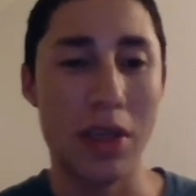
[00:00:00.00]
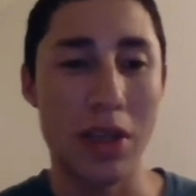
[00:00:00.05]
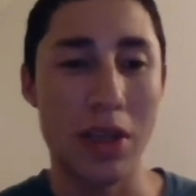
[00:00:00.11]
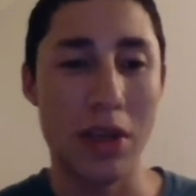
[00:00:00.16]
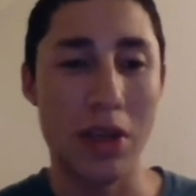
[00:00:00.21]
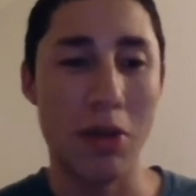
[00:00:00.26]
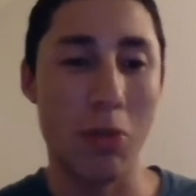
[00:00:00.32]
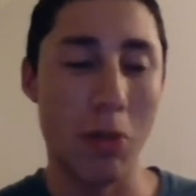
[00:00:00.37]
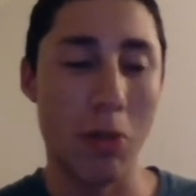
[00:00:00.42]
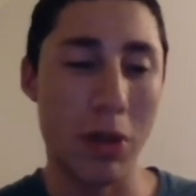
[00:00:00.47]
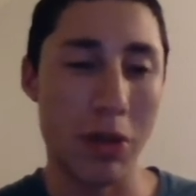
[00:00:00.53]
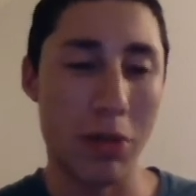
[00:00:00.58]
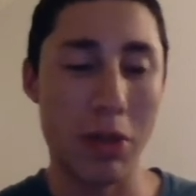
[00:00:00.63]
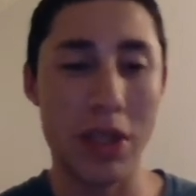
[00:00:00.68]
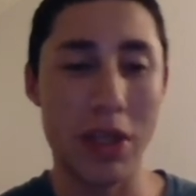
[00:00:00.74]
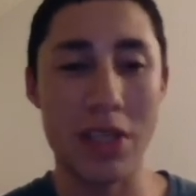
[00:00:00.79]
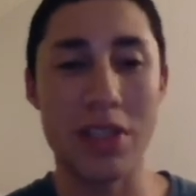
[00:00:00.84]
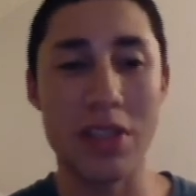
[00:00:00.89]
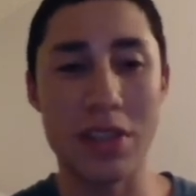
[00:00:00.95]
with
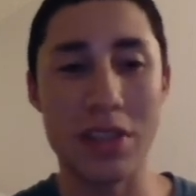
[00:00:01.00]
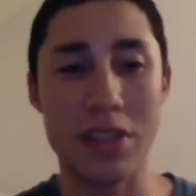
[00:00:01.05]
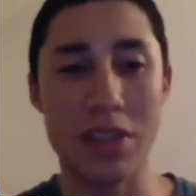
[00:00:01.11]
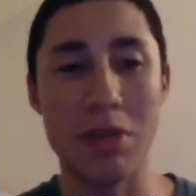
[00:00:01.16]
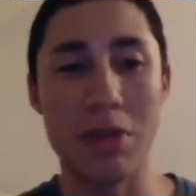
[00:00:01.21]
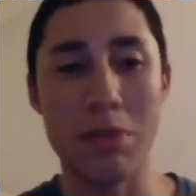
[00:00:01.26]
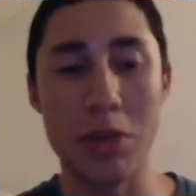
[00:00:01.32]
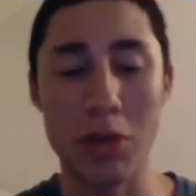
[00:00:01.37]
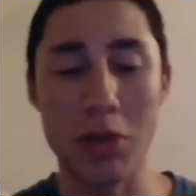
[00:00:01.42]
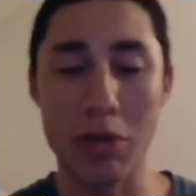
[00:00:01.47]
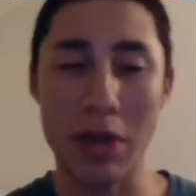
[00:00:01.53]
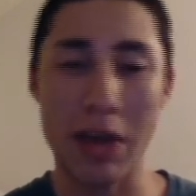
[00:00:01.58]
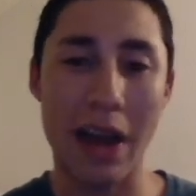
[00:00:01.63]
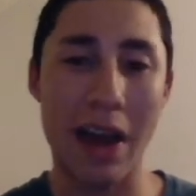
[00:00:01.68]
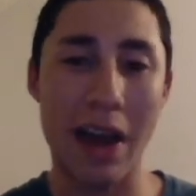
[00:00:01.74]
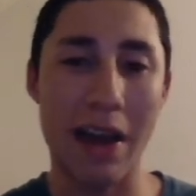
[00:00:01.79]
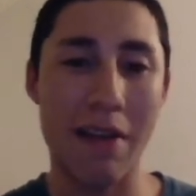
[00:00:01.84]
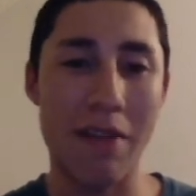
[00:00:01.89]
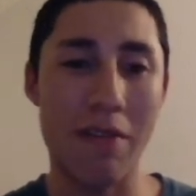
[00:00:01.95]
the system, you could
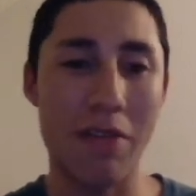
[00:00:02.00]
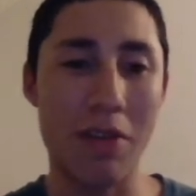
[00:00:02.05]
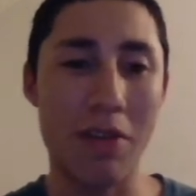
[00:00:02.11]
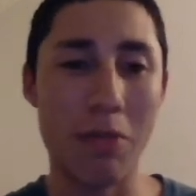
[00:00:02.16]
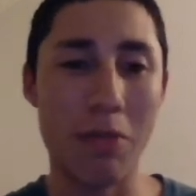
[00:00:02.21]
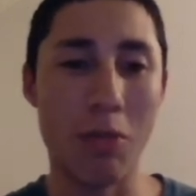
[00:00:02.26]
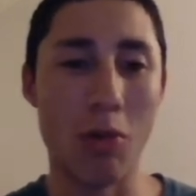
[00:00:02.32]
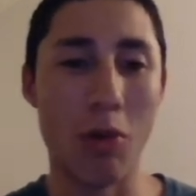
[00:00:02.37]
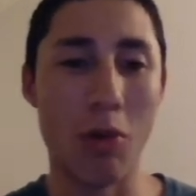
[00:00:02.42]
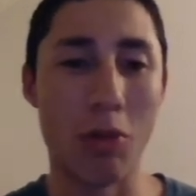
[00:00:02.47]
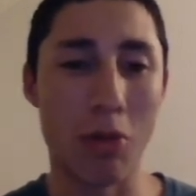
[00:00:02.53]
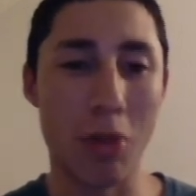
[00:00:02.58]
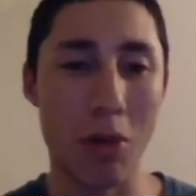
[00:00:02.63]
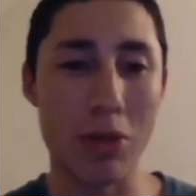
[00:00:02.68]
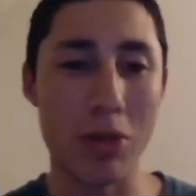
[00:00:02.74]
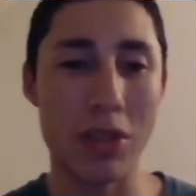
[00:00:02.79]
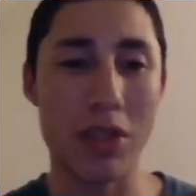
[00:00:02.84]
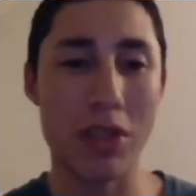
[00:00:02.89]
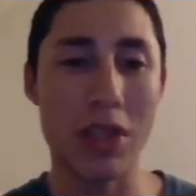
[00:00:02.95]
have more
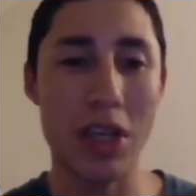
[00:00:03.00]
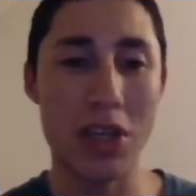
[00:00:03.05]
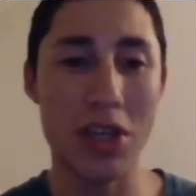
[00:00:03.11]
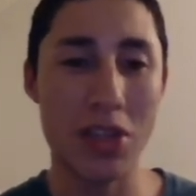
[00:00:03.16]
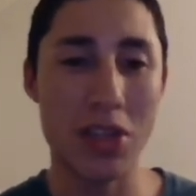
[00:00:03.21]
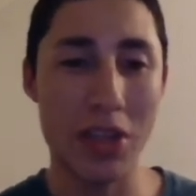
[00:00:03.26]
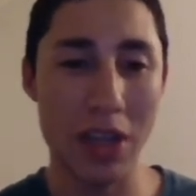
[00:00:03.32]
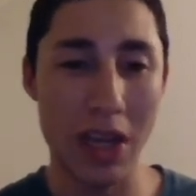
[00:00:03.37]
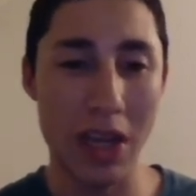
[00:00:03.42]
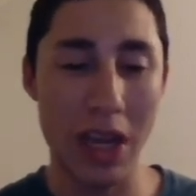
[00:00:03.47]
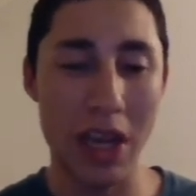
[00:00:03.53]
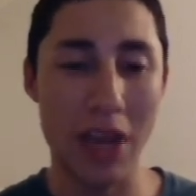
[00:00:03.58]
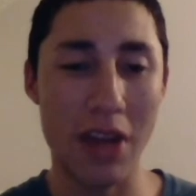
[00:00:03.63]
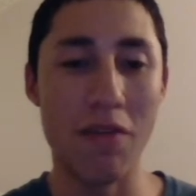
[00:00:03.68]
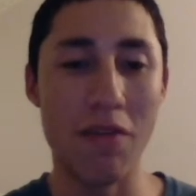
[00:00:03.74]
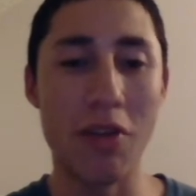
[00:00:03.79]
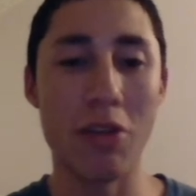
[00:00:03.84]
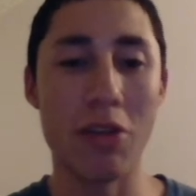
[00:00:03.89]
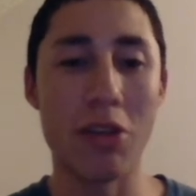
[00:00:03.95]
representation and
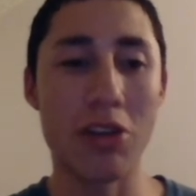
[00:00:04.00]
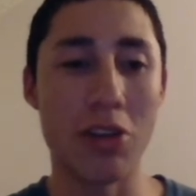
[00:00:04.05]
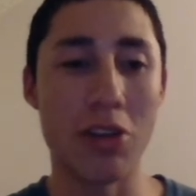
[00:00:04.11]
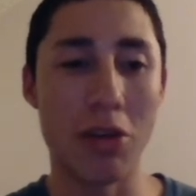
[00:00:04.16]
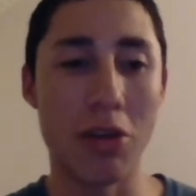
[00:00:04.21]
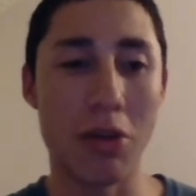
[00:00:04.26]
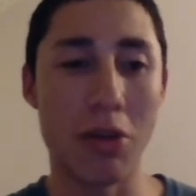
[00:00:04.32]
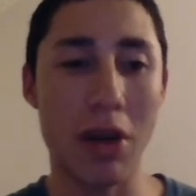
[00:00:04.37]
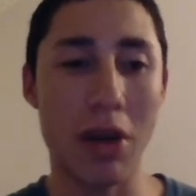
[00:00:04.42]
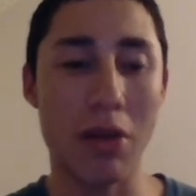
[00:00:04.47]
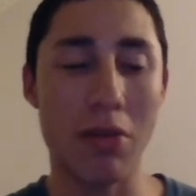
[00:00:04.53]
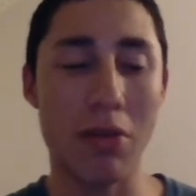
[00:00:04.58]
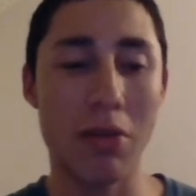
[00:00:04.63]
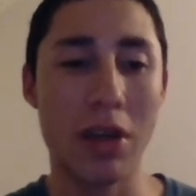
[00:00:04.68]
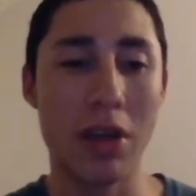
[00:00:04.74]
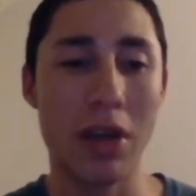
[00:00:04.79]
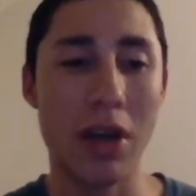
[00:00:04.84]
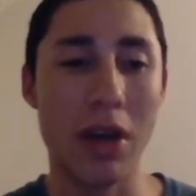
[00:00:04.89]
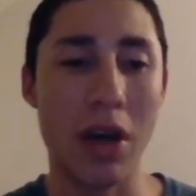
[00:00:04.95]
voting turnout
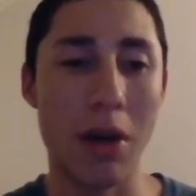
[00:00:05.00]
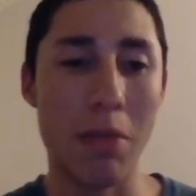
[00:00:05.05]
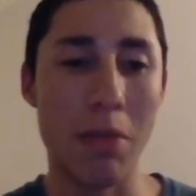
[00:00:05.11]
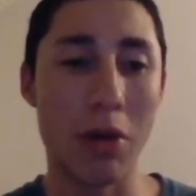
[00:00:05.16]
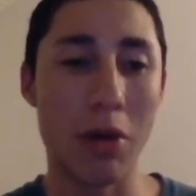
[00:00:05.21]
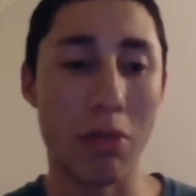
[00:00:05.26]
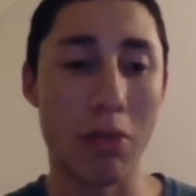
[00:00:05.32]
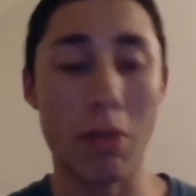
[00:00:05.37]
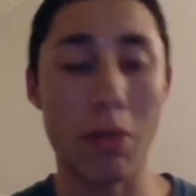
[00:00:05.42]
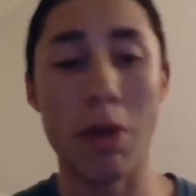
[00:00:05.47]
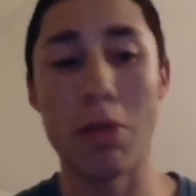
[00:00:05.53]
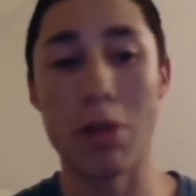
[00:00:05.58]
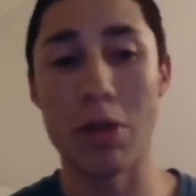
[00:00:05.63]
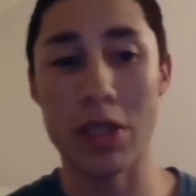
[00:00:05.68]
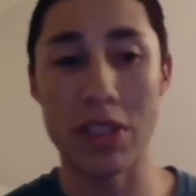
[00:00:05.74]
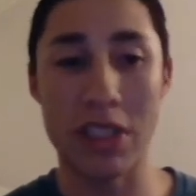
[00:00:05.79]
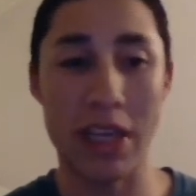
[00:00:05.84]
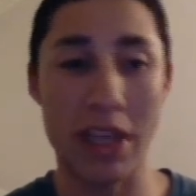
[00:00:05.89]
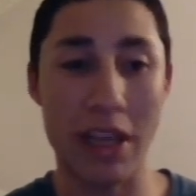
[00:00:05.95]
among
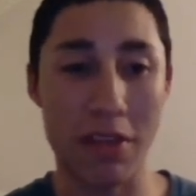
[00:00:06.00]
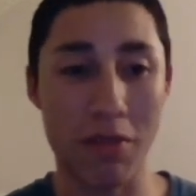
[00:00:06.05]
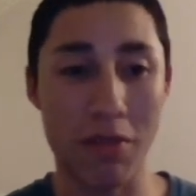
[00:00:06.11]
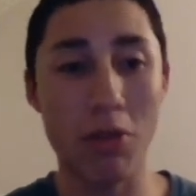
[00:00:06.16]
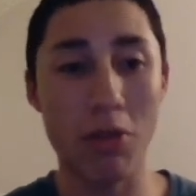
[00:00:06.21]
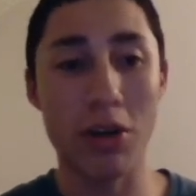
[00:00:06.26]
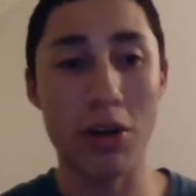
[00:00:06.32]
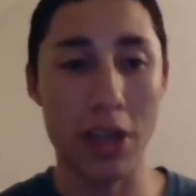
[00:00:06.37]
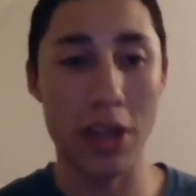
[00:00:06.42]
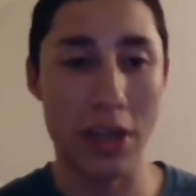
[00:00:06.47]
Republicans in California.